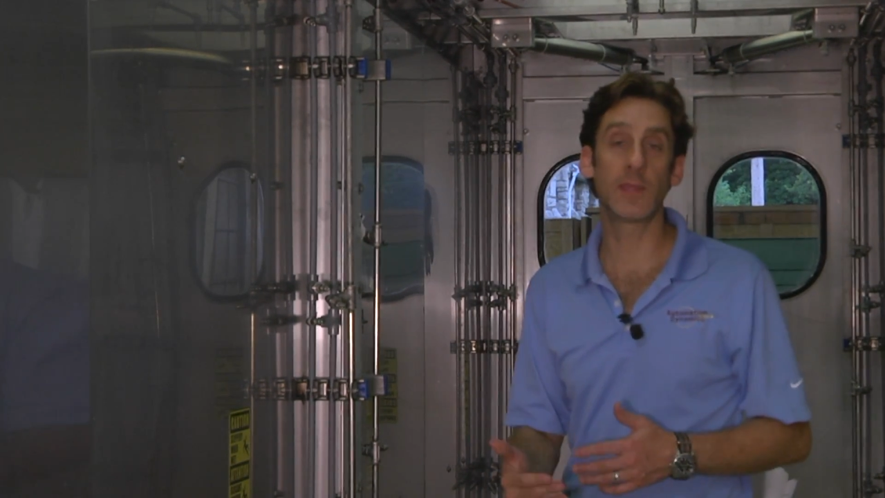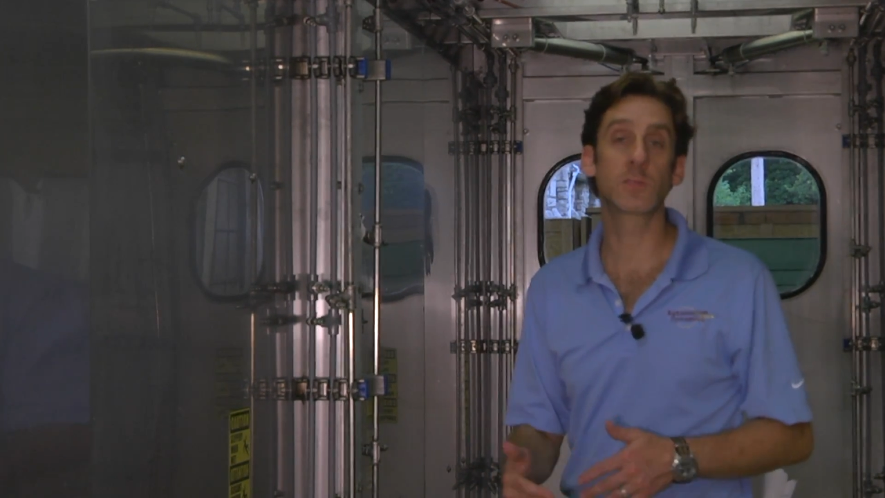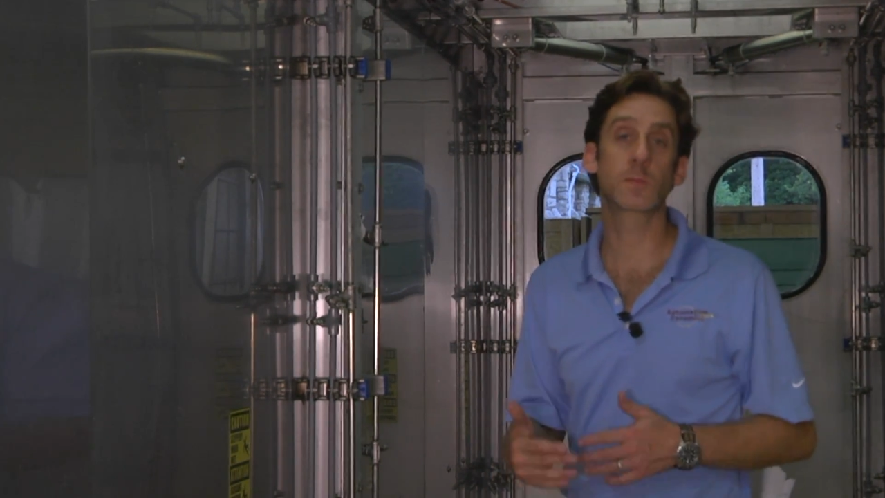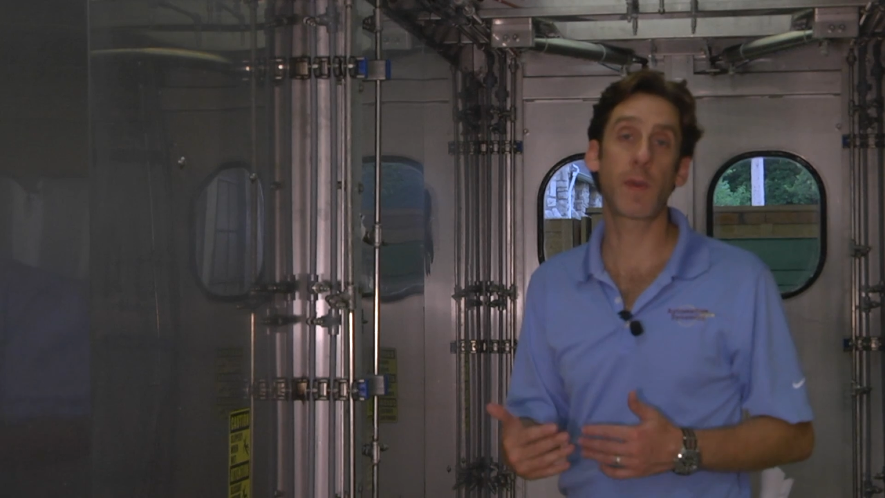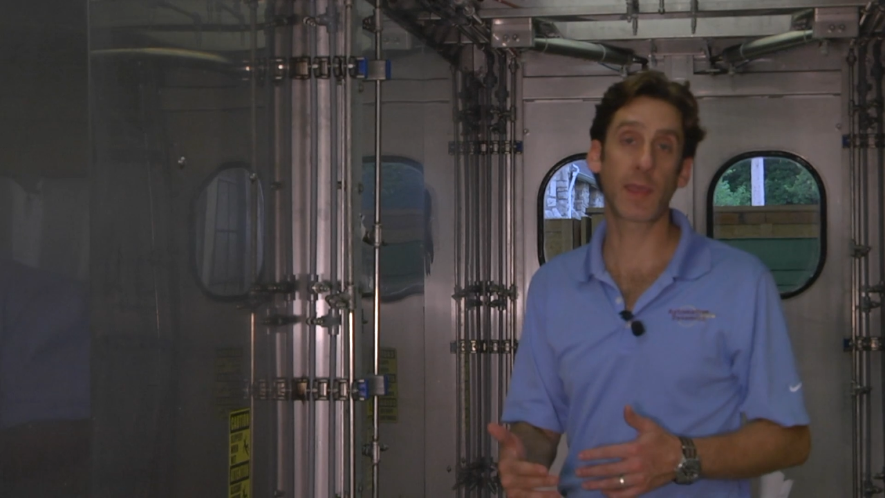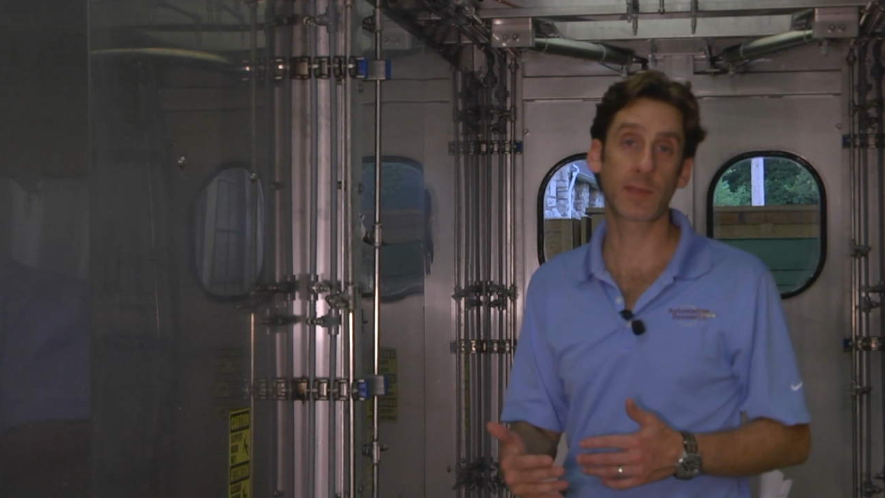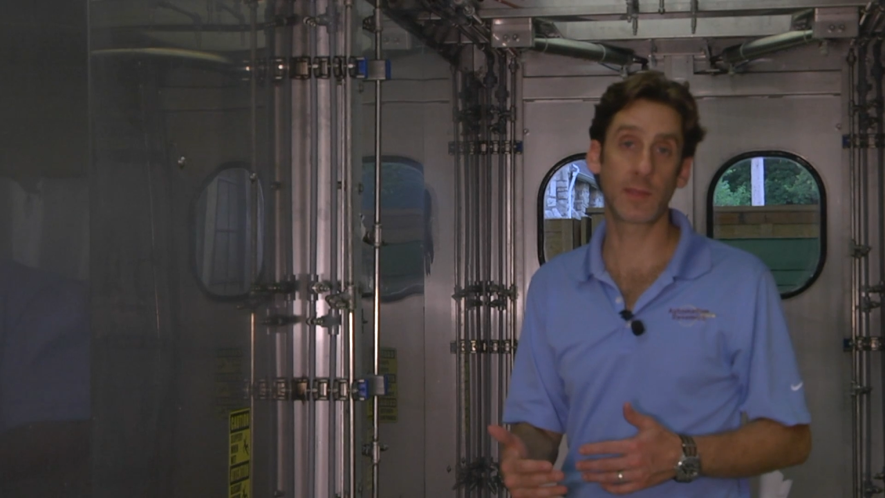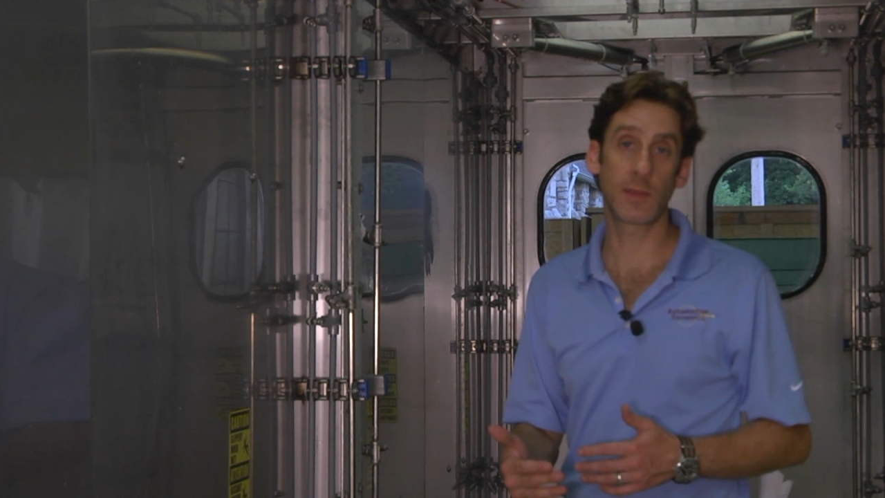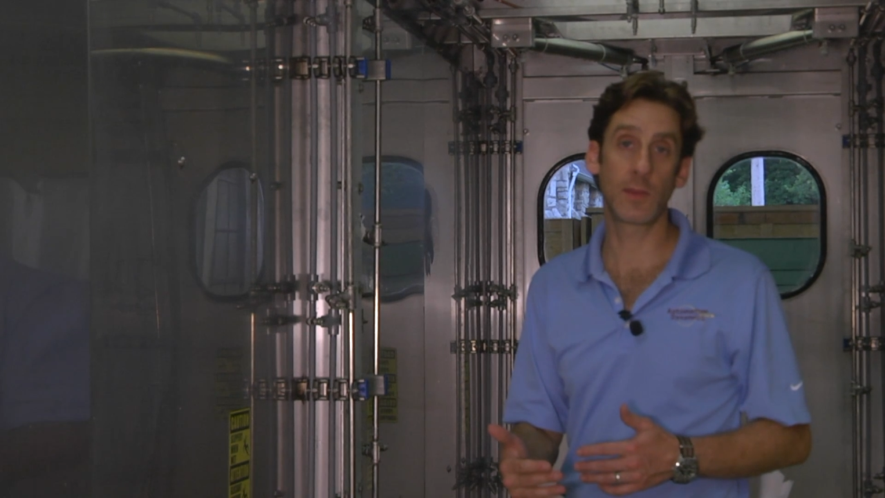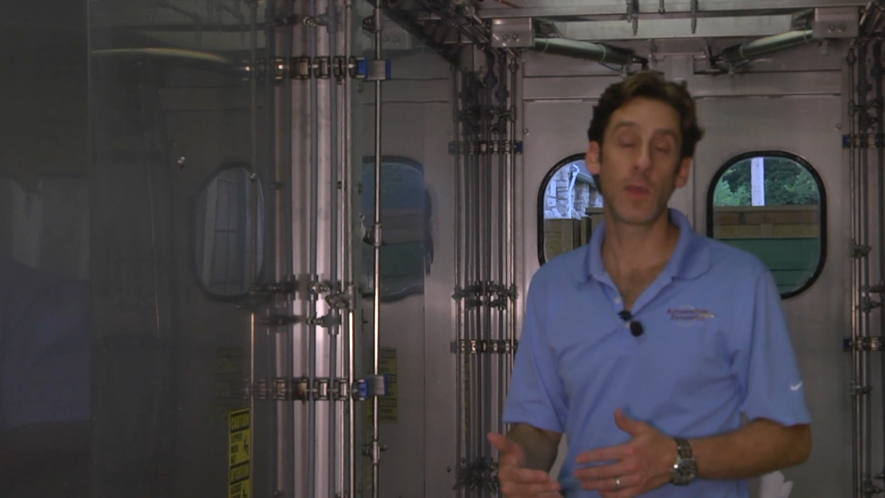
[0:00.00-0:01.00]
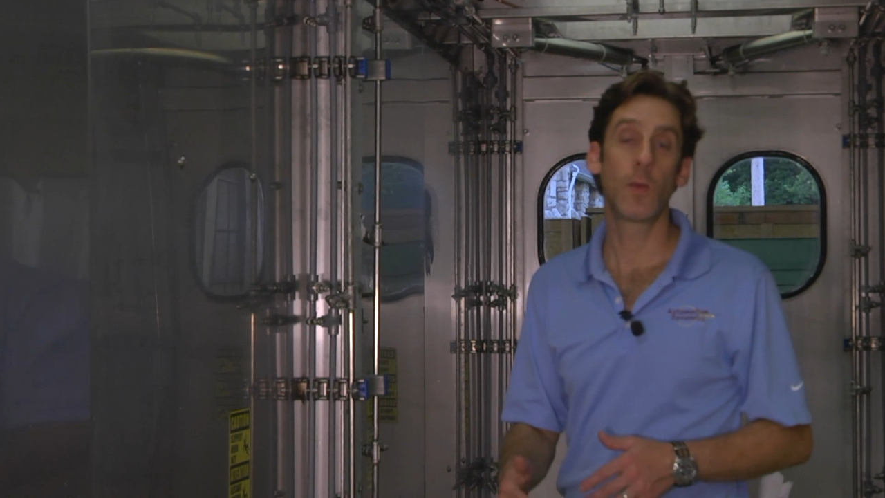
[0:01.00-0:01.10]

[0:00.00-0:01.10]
inspected